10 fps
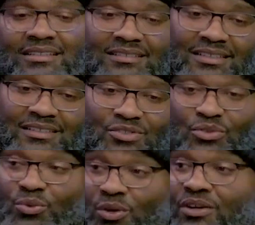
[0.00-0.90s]
into
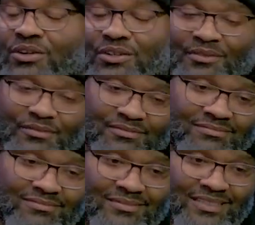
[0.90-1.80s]
the world,
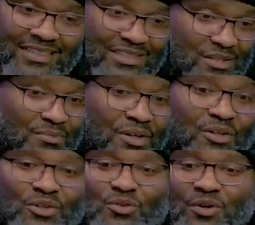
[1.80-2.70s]
he's a
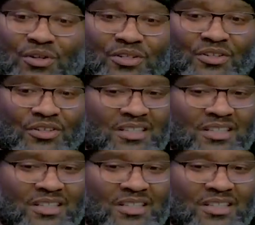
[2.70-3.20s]
miracle worker.